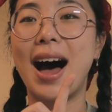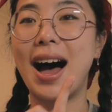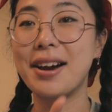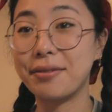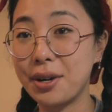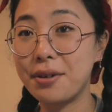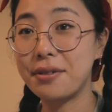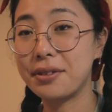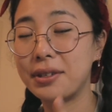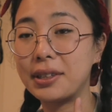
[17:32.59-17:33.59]
I
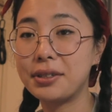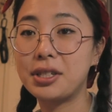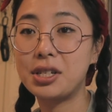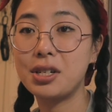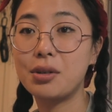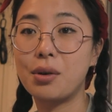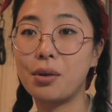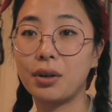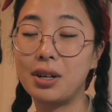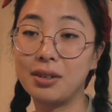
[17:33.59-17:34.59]
wrote close to
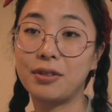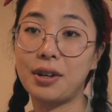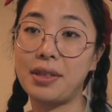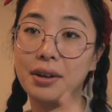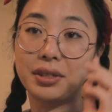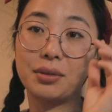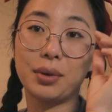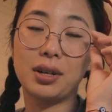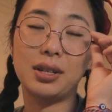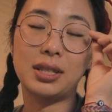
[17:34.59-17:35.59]
or over 1,000
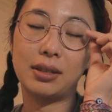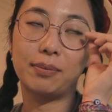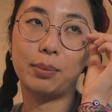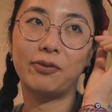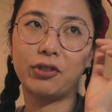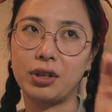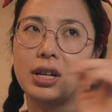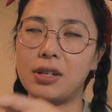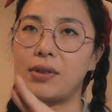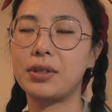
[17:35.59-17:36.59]
words for
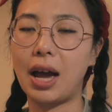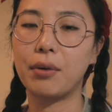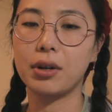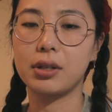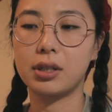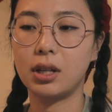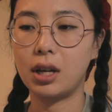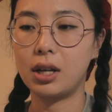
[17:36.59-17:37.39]
each of those hours.